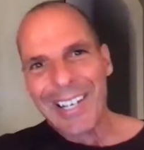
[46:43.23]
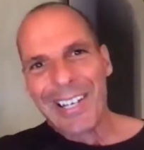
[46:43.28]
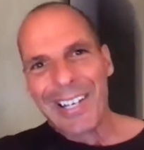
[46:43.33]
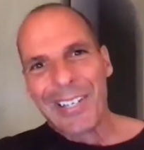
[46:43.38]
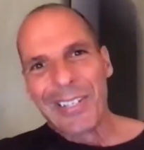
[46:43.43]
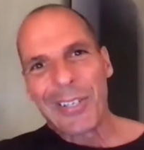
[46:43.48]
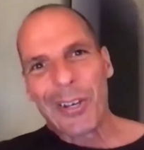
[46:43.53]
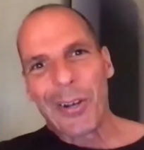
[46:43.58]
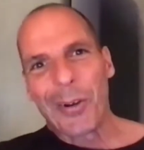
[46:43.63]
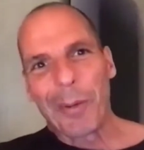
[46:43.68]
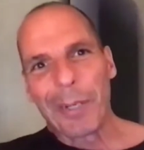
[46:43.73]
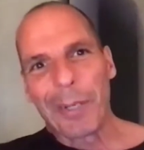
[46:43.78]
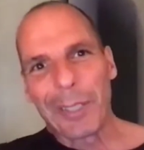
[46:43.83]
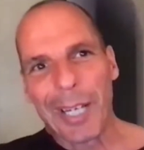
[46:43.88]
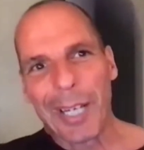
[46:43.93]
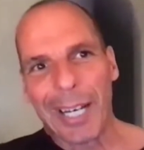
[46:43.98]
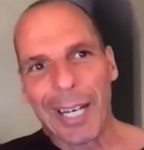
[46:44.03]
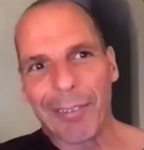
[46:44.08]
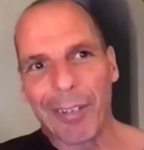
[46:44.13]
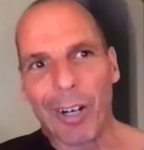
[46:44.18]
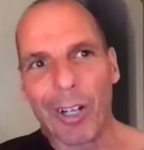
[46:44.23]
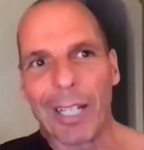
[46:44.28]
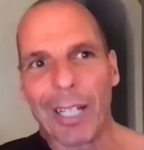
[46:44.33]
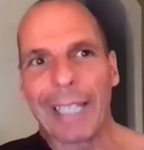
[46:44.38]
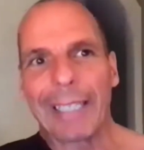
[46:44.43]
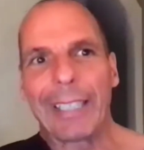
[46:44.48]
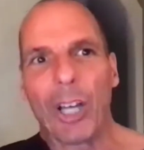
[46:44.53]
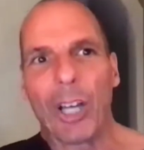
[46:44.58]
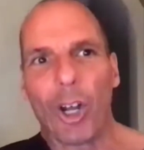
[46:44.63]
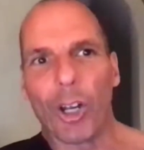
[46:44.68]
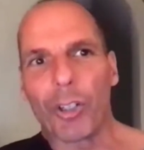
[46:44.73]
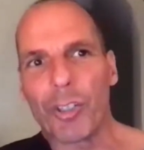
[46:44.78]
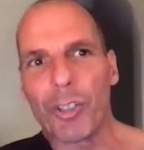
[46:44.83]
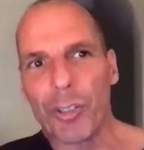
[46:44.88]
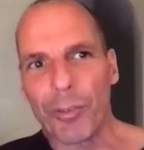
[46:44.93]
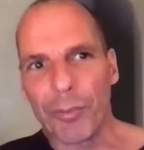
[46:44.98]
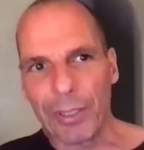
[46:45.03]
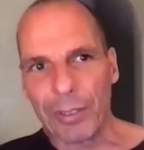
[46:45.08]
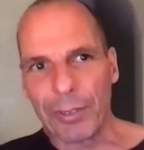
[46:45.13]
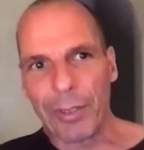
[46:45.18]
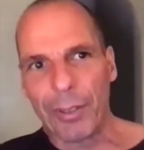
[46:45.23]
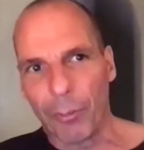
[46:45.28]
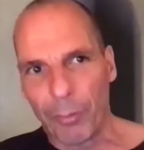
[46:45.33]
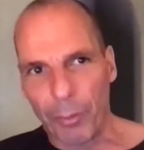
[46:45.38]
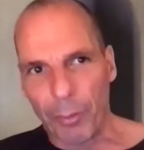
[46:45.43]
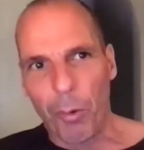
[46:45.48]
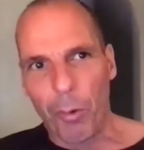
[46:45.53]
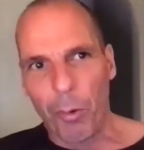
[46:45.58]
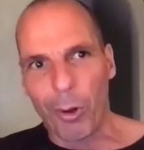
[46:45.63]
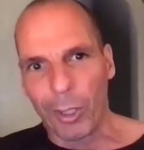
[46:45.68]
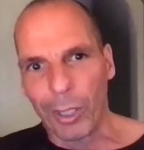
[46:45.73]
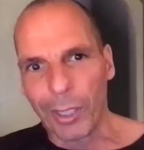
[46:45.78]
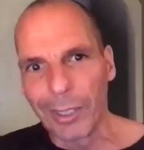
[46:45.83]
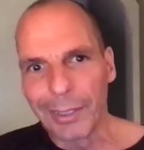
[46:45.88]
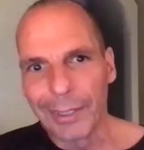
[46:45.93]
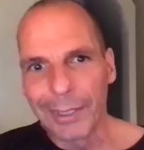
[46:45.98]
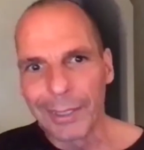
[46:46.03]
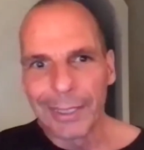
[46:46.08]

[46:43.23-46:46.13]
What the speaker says: So when you have a whole ideology of the wall,